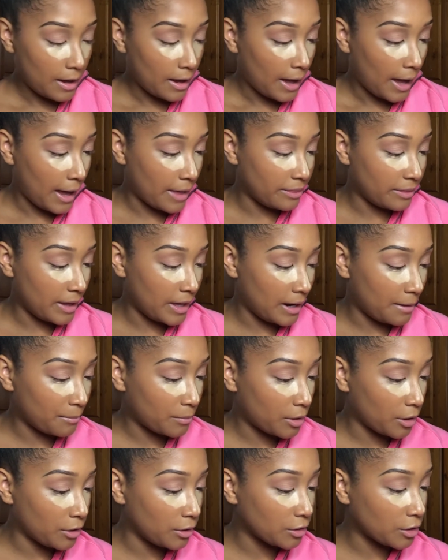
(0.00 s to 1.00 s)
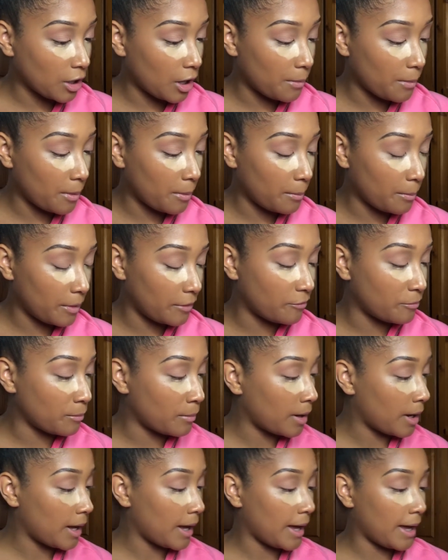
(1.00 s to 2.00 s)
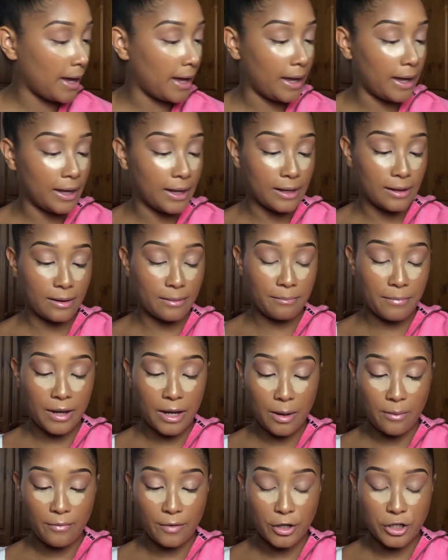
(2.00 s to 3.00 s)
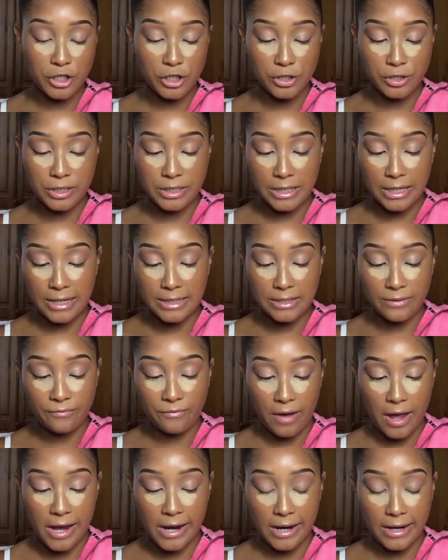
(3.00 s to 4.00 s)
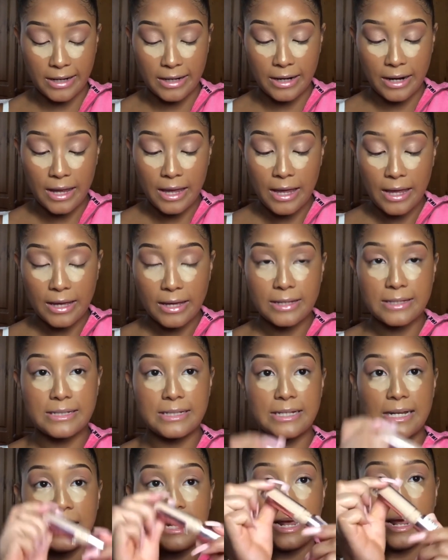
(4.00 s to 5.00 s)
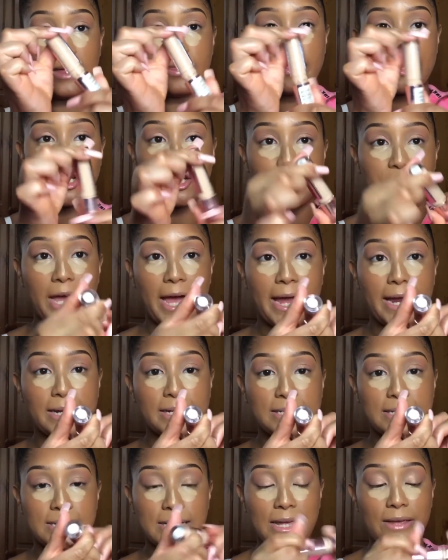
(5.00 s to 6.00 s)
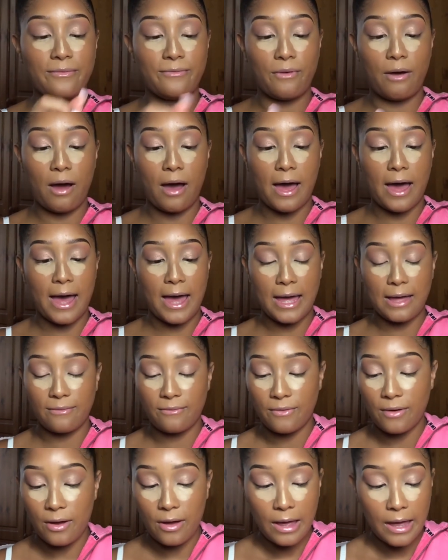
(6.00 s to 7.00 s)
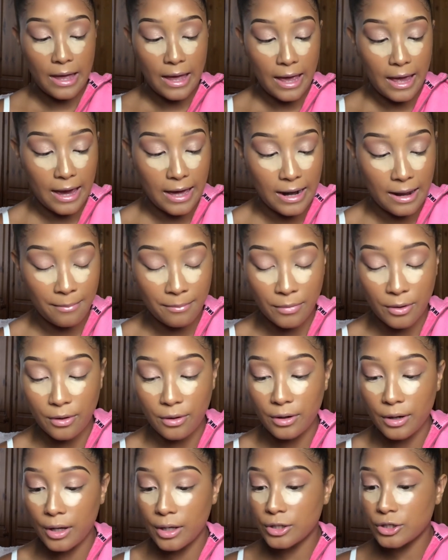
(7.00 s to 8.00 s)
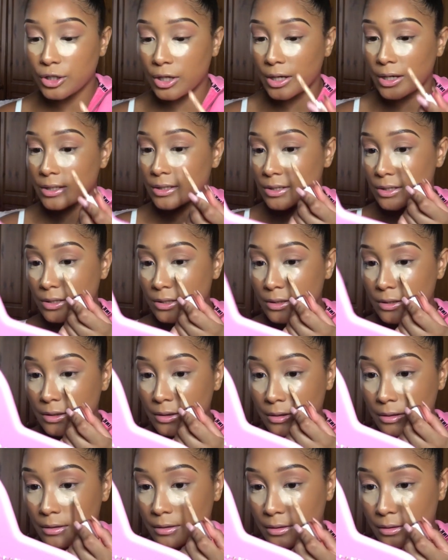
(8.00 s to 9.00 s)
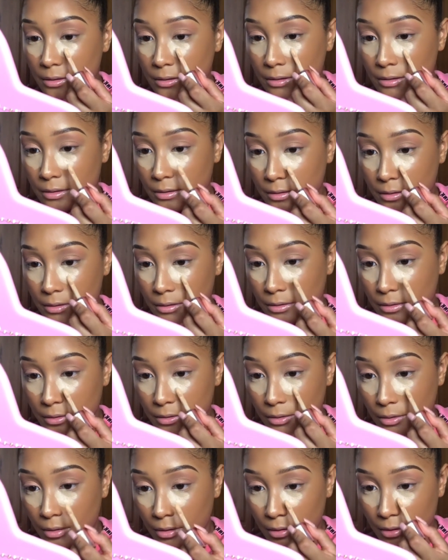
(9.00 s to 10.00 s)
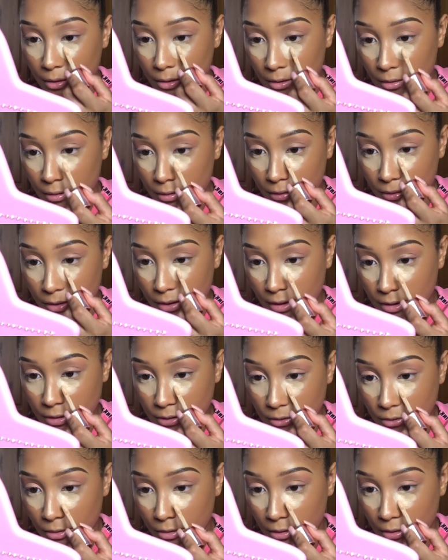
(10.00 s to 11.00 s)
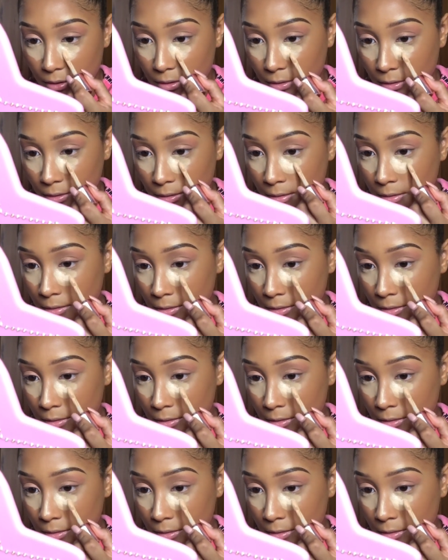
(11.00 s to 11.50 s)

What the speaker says: And then I'm going to go in with my Makeup Revolution Conceal and Define Concealer in the shade C5, and I'm going to just dot this on.